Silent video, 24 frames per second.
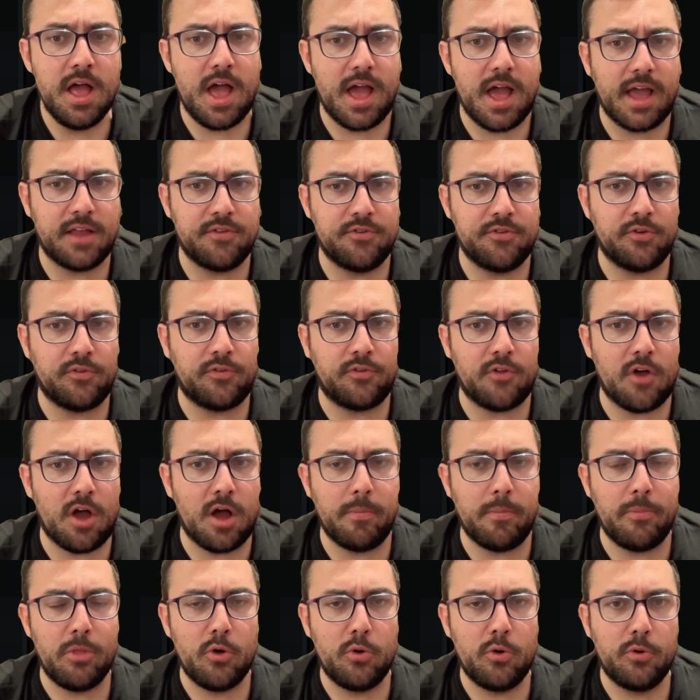I can just
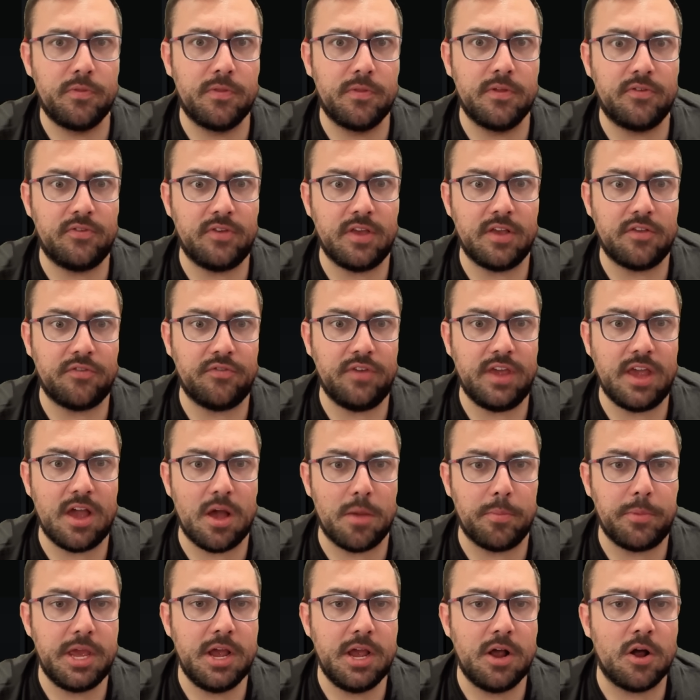upload the CSV
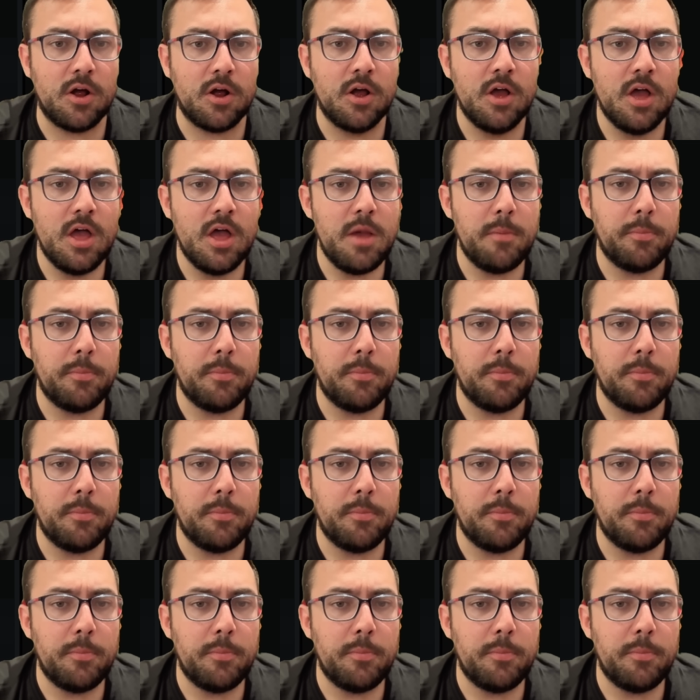up here.